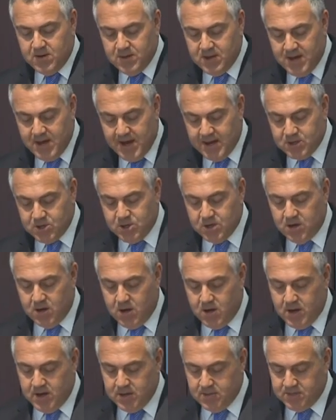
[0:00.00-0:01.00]
on the action
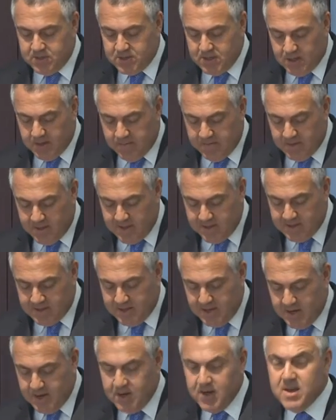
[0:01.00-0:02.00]
items delivered
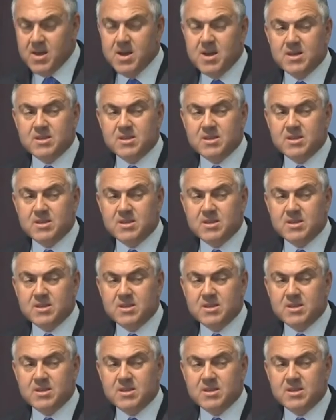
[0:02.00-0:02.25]
this year.